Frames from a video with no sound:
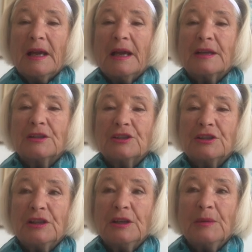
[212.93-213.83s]
and
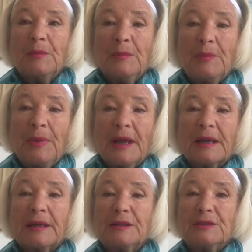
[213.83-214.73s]
she
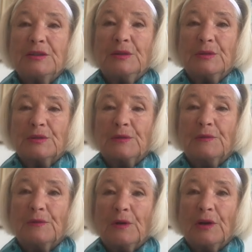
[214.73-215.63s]
beckons you to
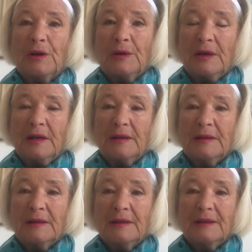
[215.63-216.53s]
follow her.
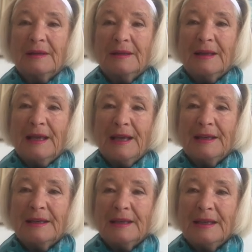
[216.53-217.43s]

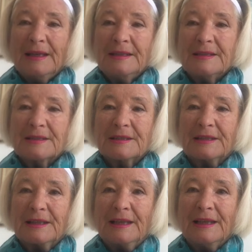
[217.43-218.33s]
And
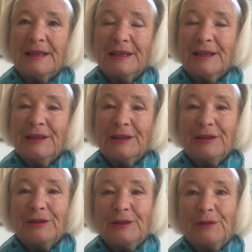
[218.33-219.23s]
instantly,
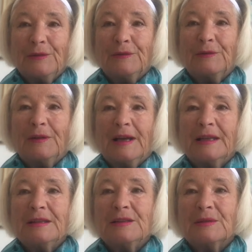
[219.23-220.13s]
you
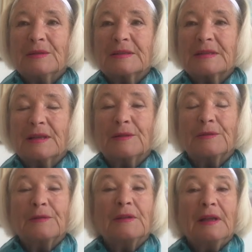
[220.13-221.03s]
find yourself
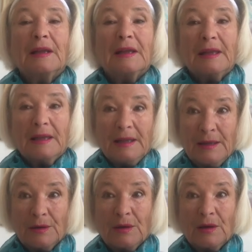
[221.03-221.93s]

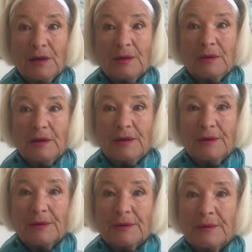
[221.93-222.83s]
in Hollow
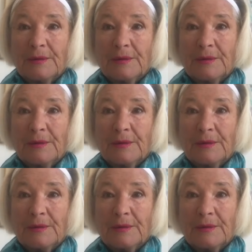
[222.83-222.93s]
Earth,